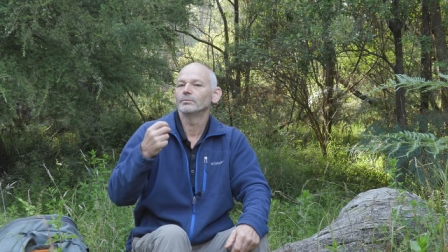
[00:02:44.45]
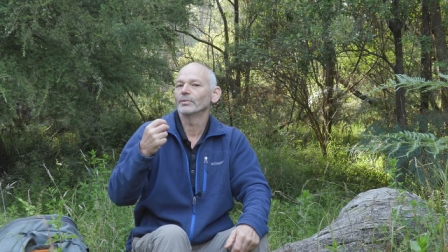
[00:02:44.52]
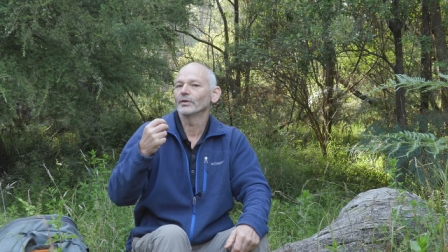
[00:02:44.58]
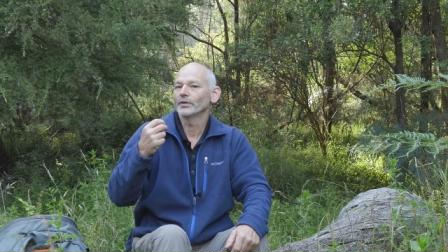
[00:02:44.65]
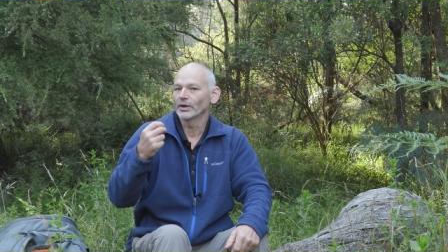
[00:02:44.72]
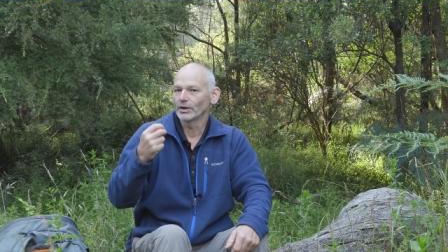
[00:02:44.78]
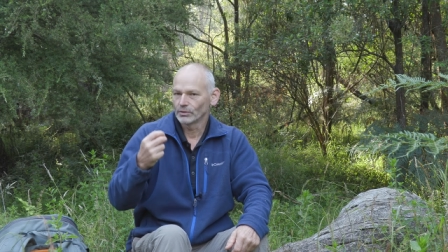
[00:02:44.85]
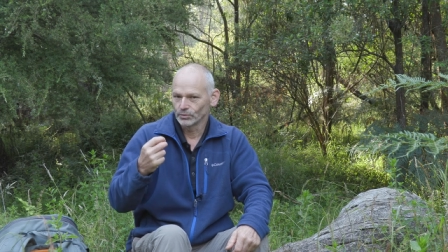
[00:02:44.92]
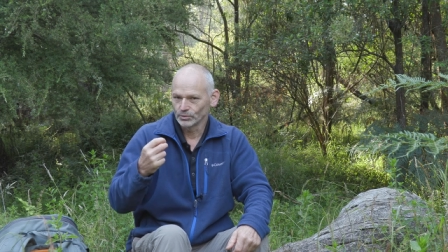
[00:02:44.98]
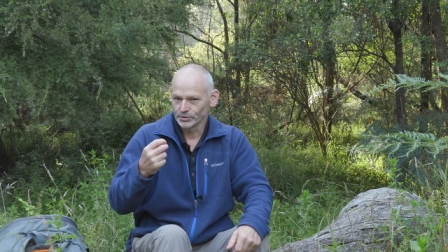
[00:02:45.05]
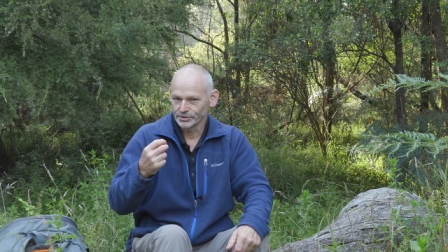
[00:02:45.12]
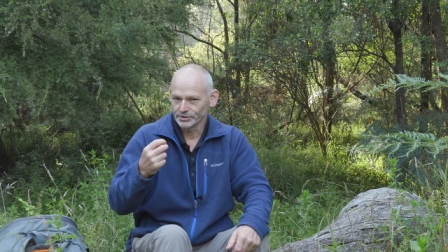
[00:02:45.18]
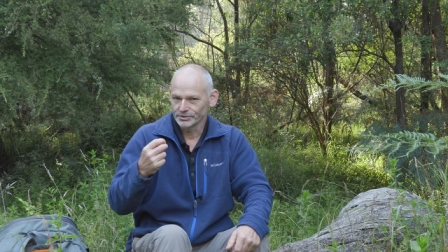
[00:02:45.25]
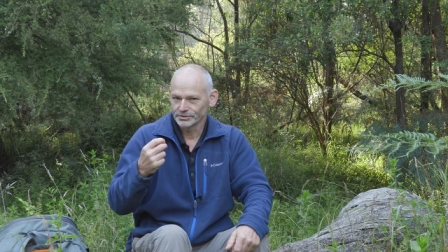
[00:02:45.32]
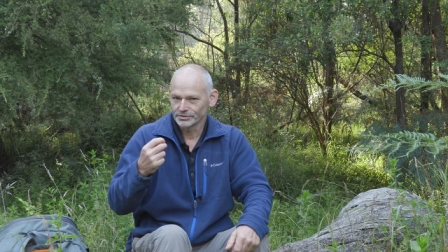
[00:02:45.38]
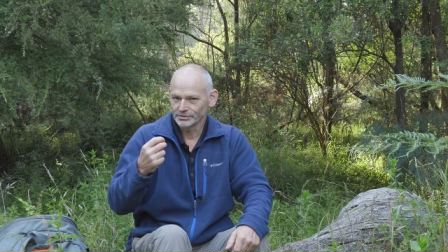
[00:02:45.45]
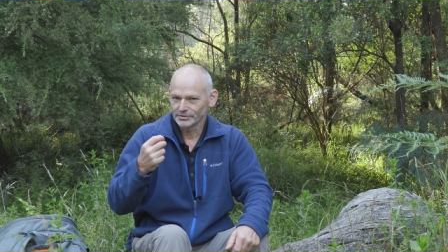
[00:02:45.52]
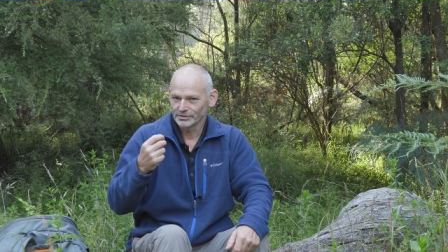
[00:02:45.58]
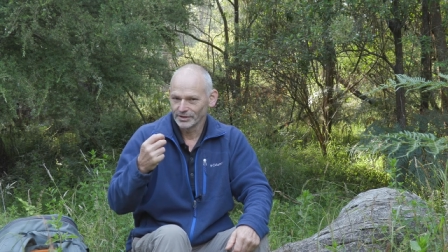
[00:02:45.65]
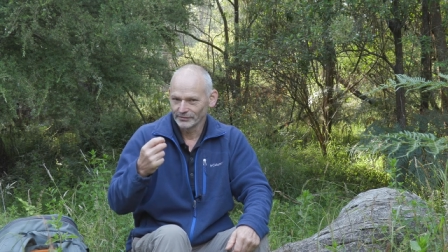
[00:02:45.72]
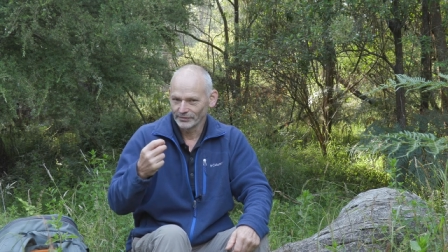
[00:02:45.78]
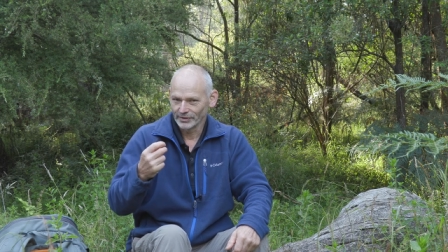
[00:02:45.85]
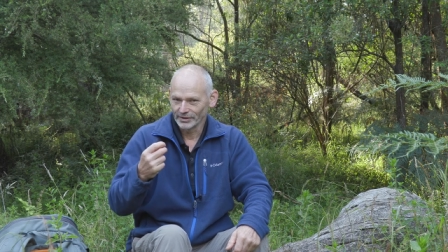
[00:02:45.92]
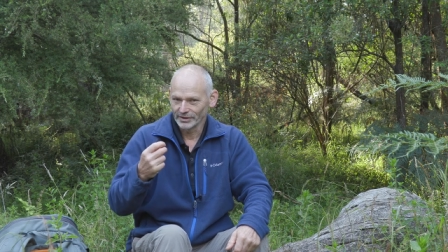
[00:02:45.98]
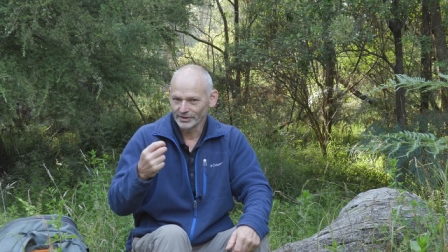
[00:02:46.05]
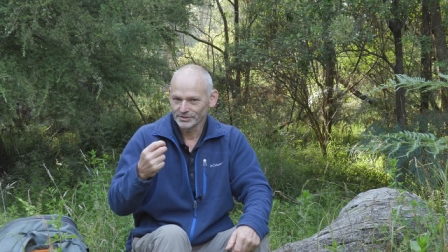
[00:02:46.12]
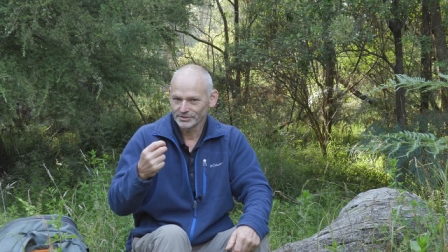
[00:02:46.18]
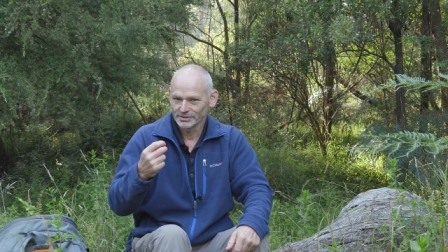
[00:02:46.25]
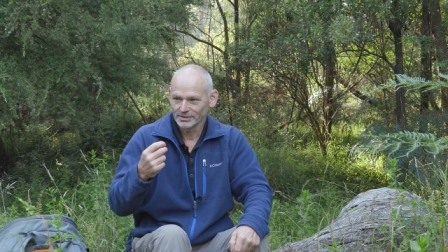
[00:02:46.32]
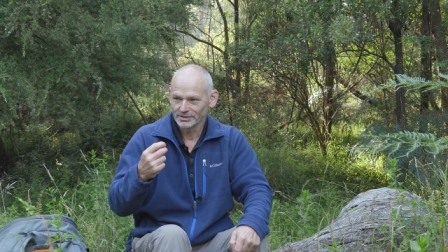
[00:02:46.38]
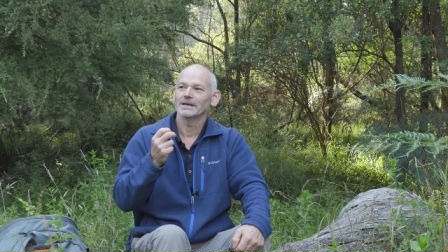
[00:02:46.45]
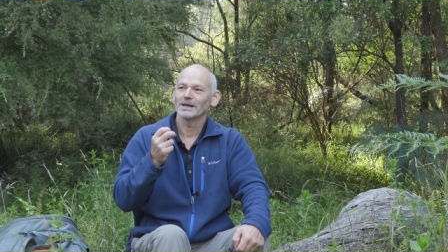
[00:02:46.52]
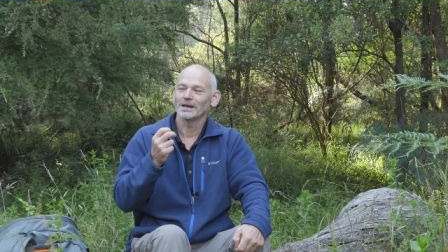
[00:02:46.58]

but they're cautious nevertheless.